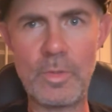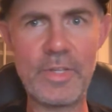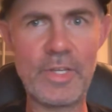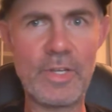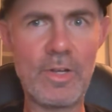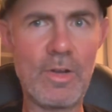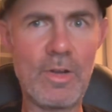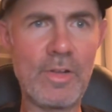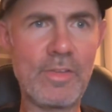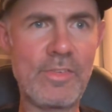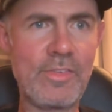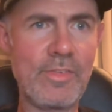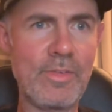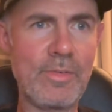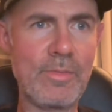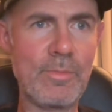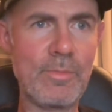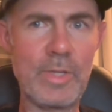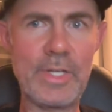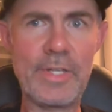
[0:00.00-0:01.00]
the carts
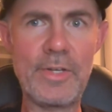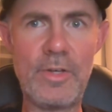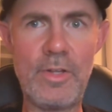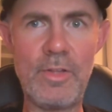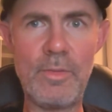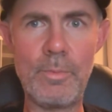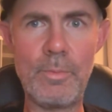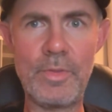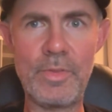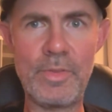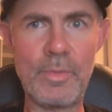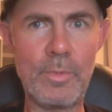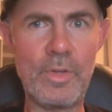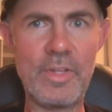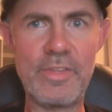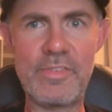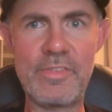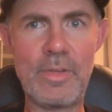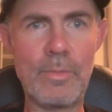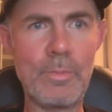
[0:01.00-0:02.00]
and recall the
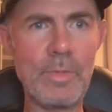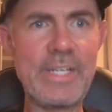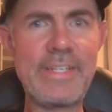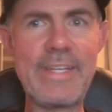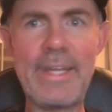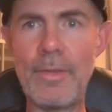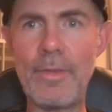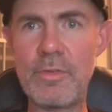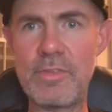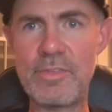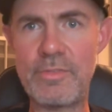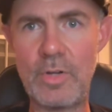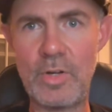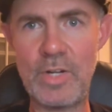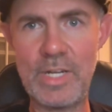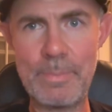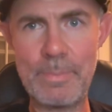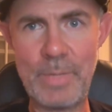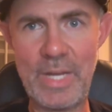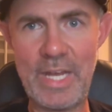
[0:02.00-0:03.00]
ones that retailers have
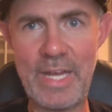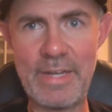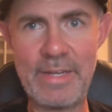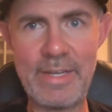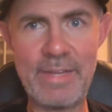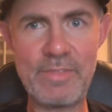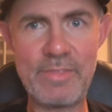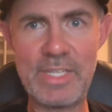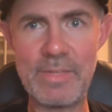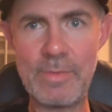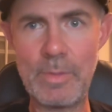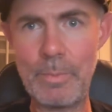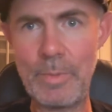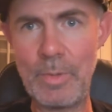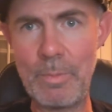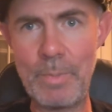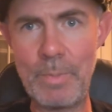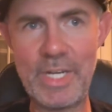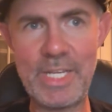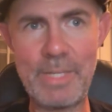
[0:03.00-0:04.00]
already bought and have to give them
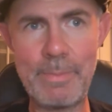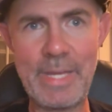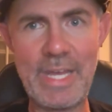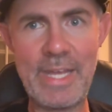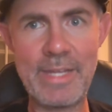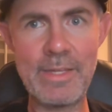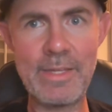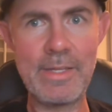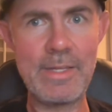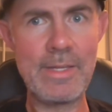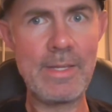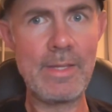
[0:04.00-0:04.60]
their money back.